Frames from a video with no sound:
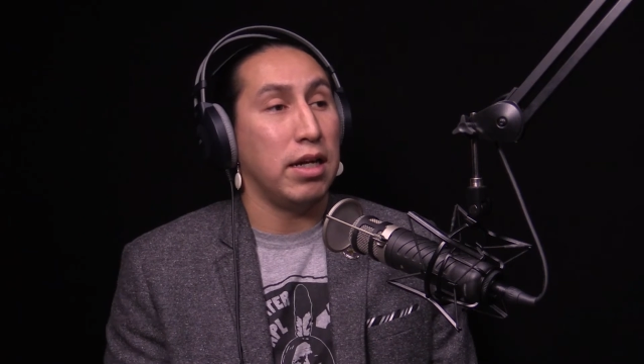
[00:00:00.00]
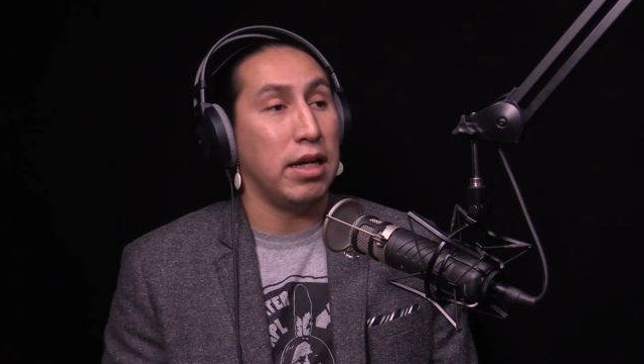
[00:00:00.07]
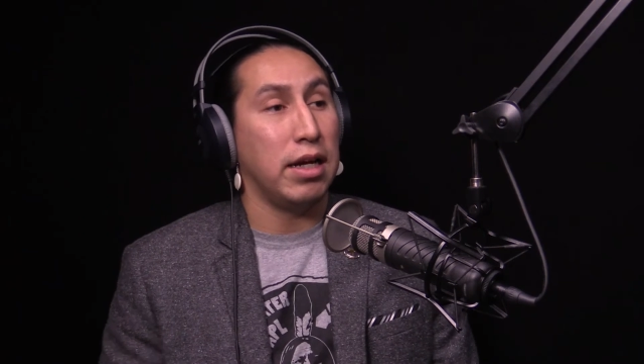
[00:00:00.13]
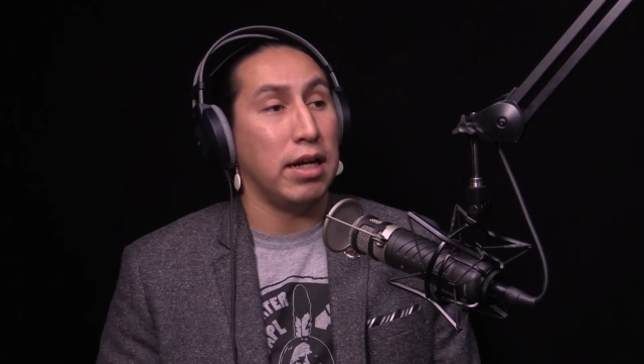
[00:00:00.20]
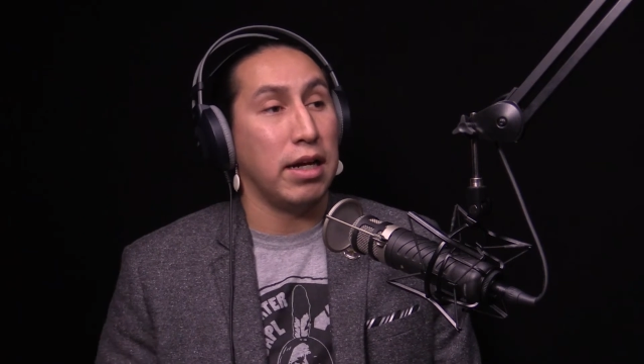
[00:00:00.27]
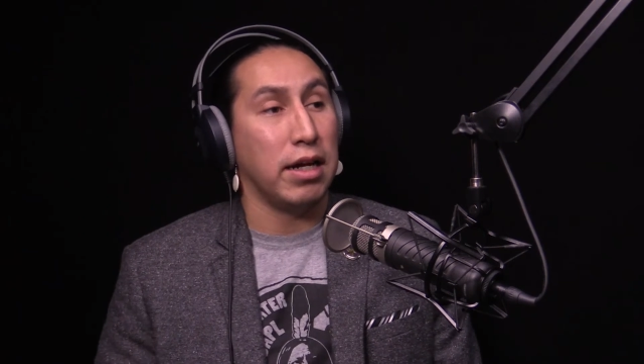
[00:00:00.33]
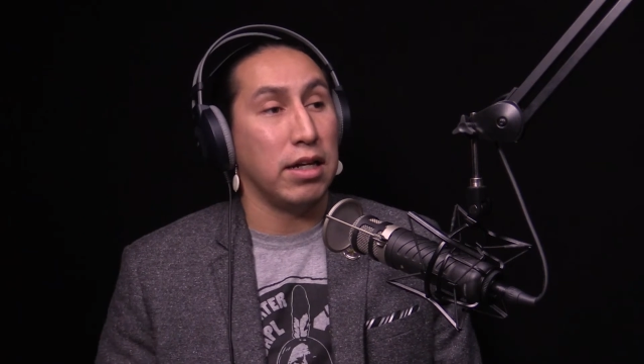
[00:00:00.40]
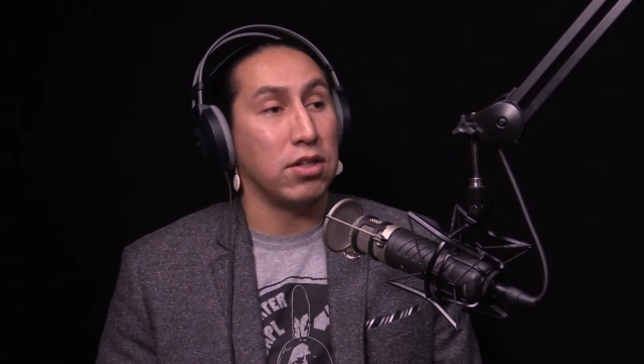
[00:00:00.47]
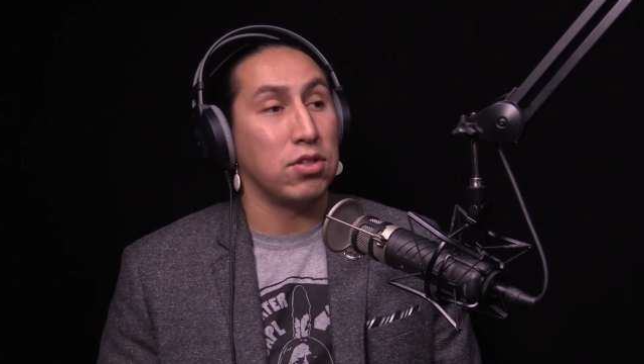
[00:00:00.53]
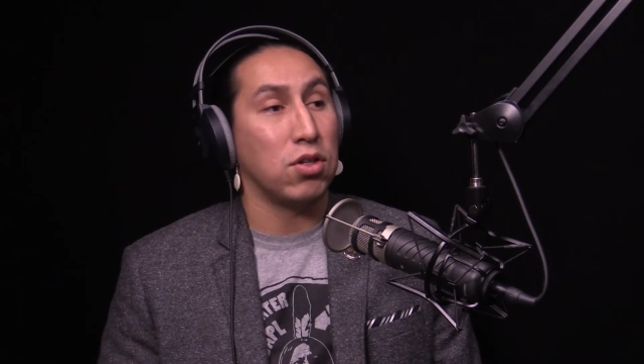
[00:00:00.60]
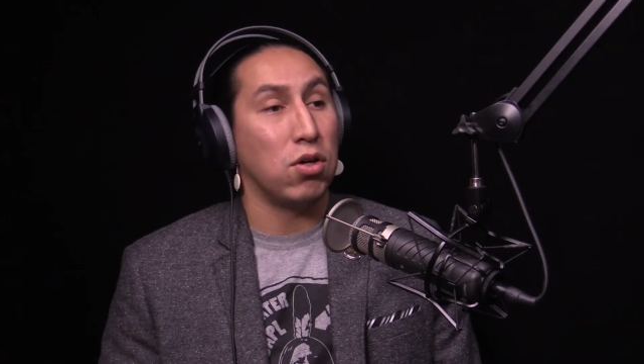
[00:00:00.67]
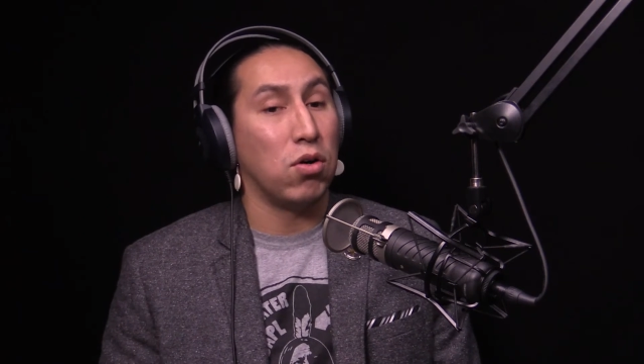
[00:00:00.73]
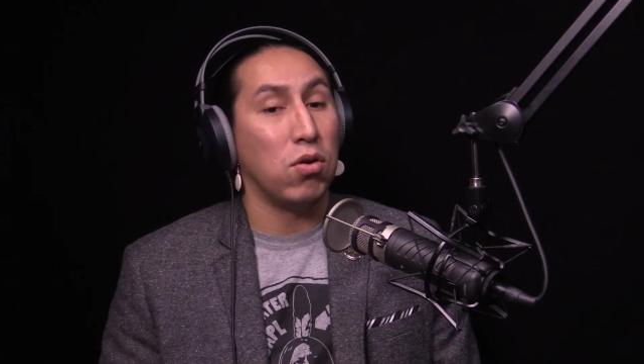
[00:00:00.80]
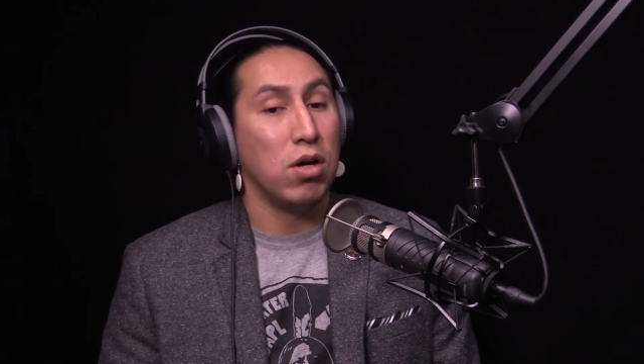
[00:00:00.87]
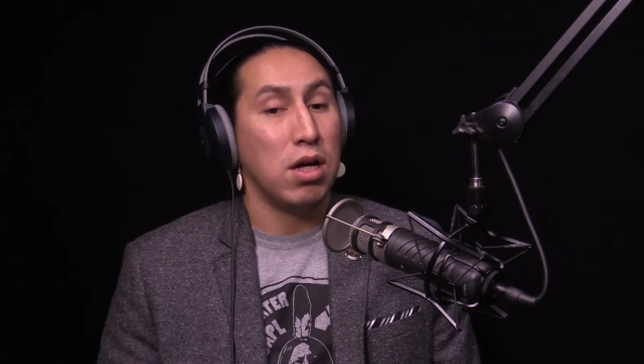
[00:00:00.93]
And
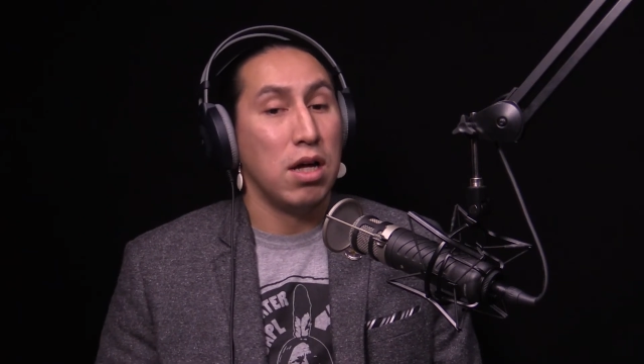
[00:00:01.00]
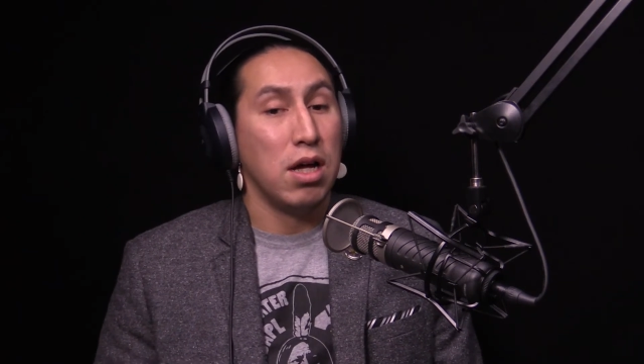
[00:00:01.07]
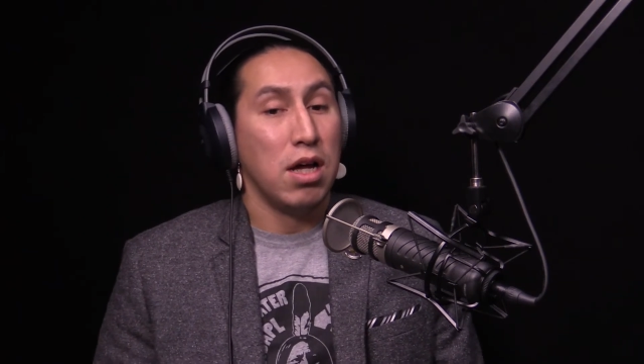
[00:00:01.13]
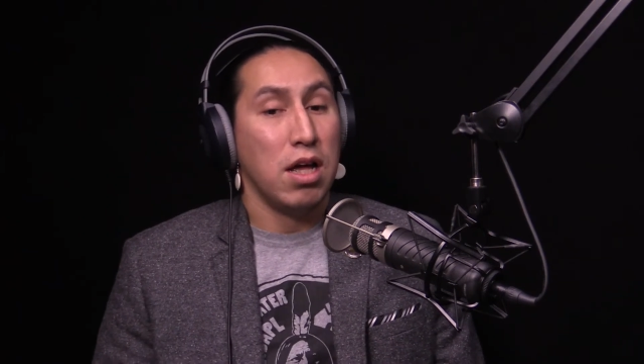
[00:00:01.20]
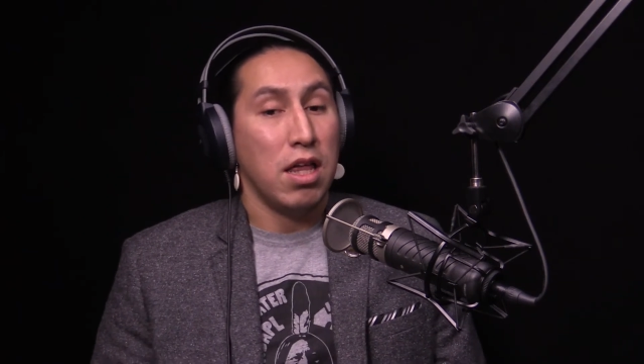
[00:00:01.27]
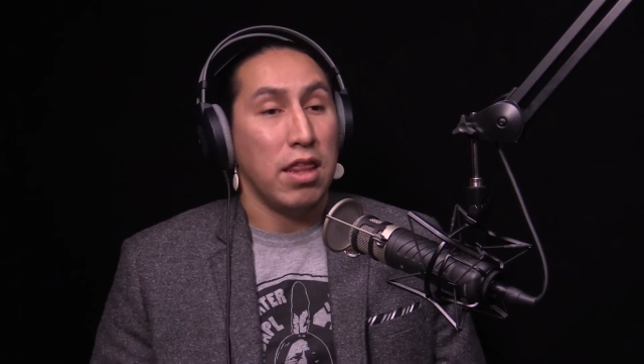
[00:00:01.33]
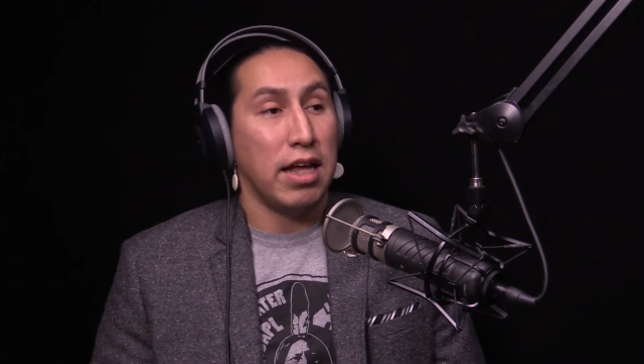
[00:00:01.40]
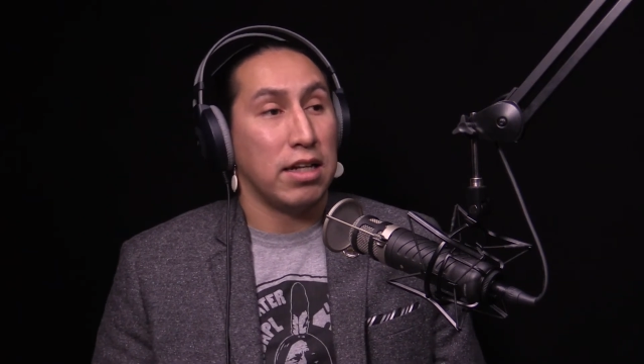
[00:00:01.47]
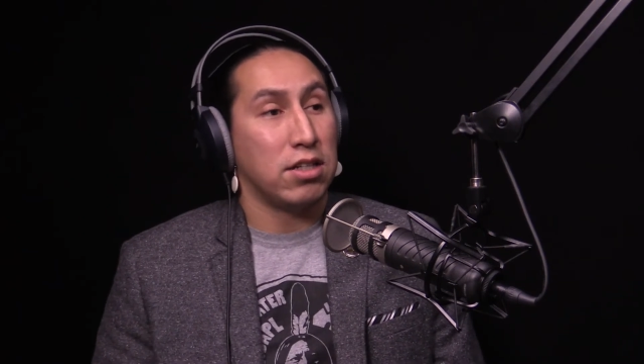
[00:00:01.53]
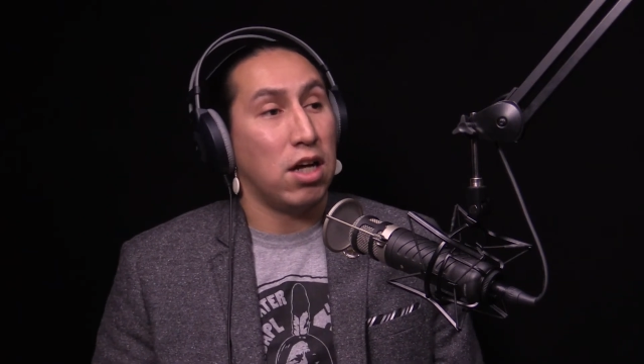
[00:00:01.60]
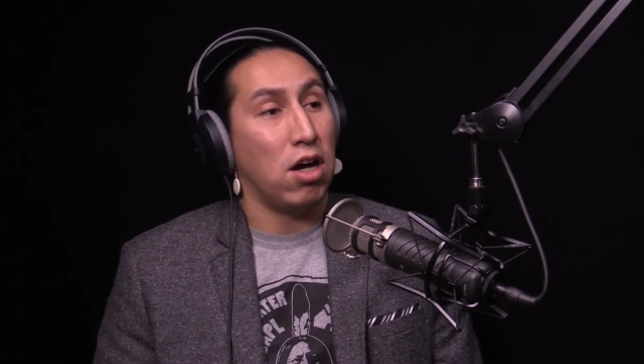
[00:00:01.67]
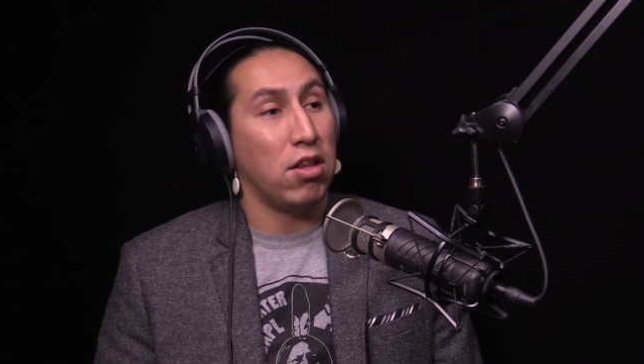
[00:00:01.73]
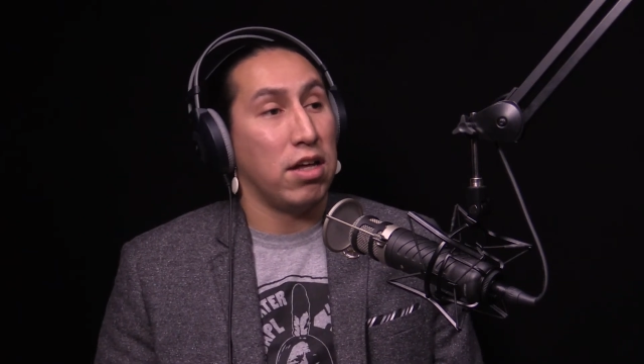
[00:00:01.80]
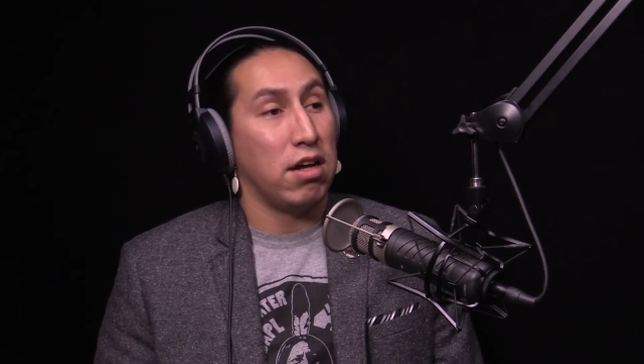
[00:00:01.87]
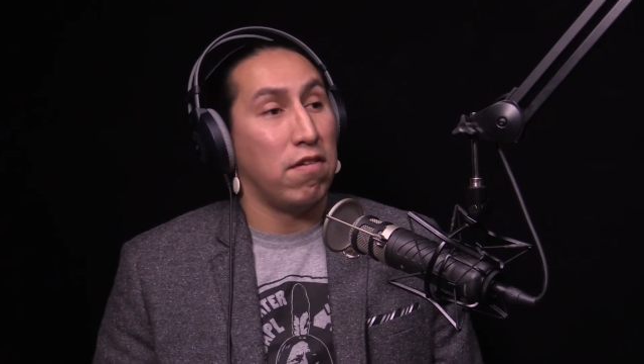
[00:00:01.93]
so that's
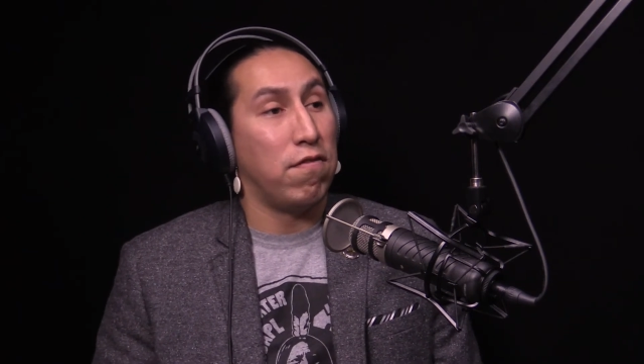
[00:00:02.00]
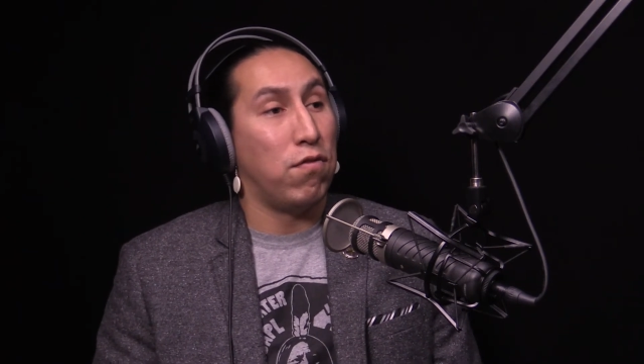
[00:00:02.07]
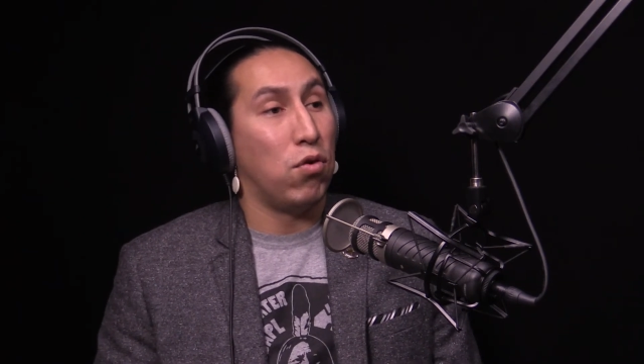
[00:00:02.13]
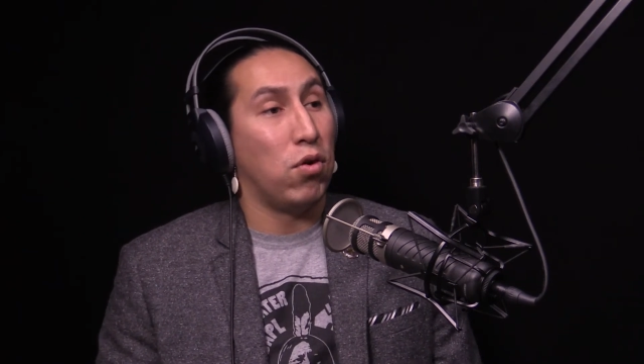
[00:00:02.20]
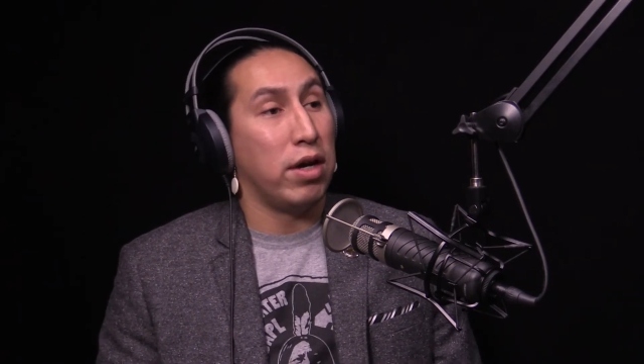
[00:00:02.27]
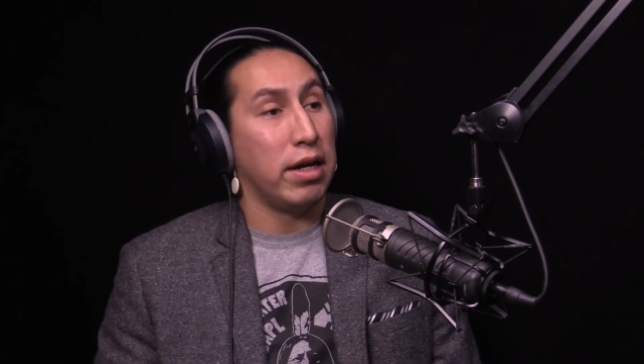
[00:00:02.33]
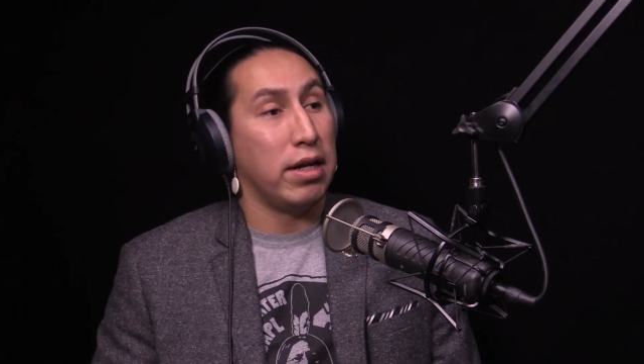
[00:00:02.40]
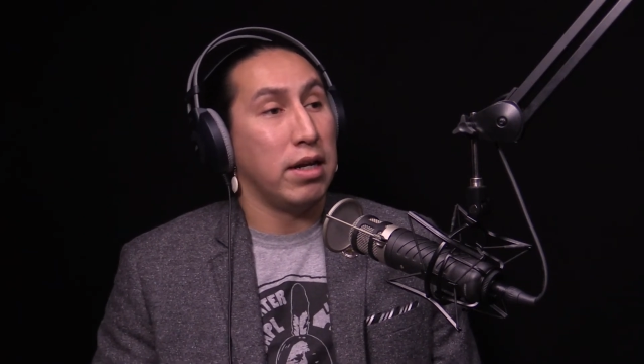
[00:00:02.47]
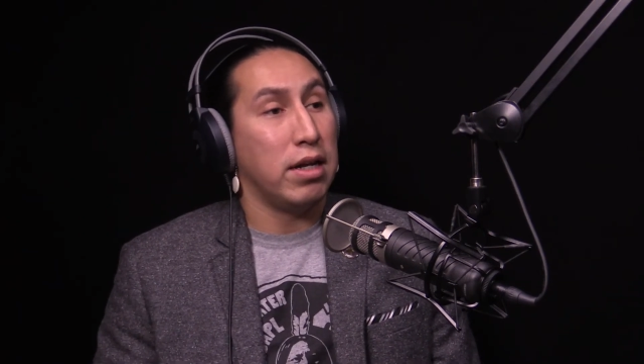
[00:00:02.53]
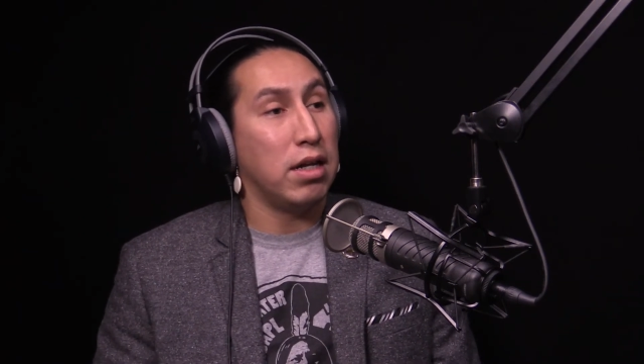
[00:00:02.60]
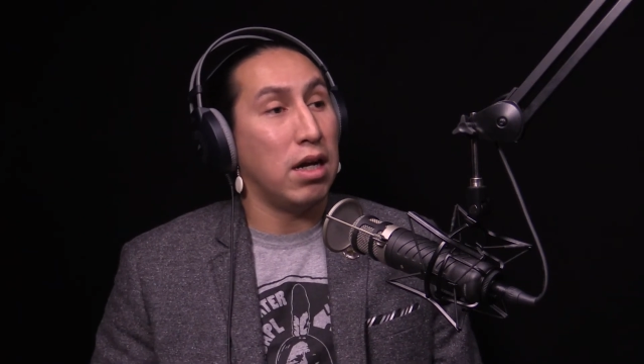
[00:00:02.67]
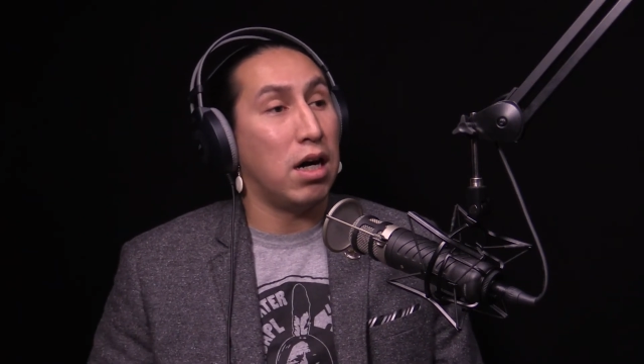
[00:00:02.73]
how they avoid